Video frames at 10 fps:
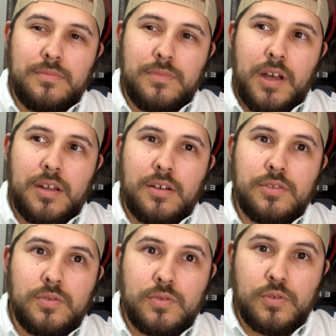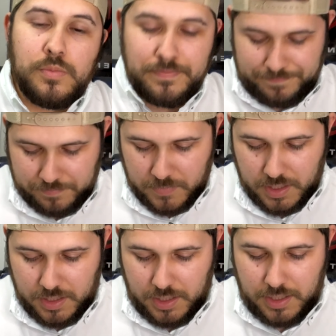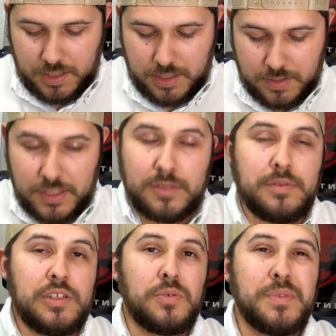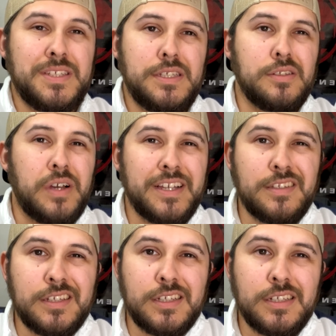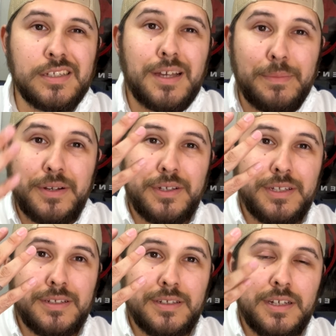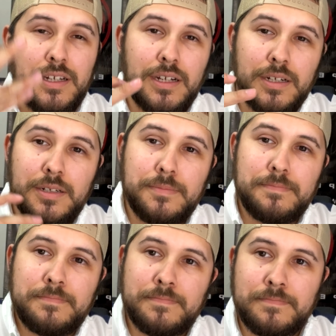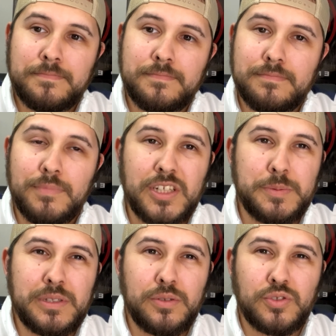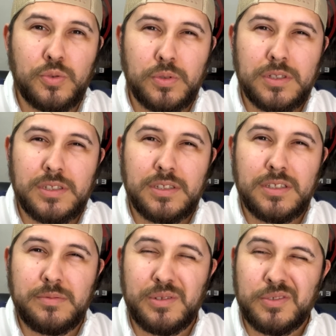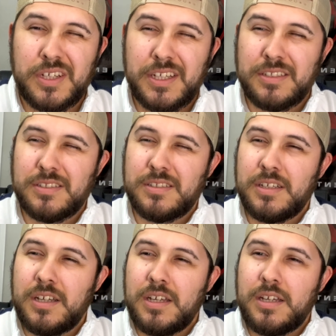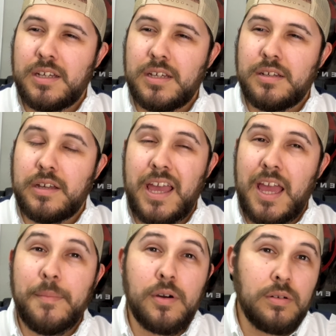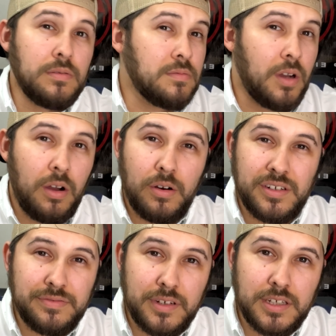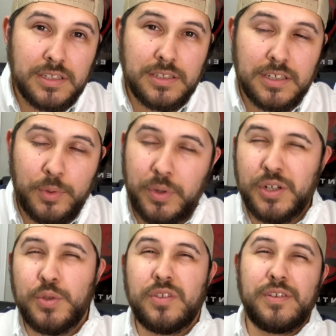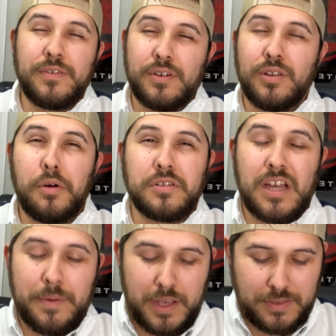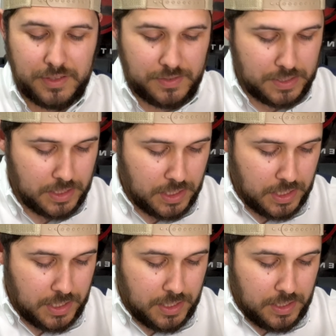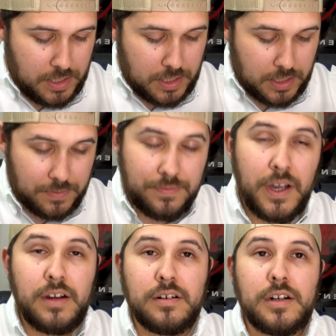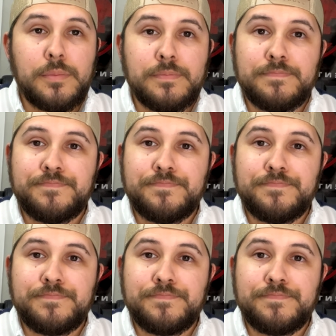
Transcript: not on YouTube. Uh, things have been a little busy, a little hectic. Got married. Um, money's been a little short, a little tight. Uh, ammo, hard to find. I wanted to do this video for a long time. I got this uh, firearm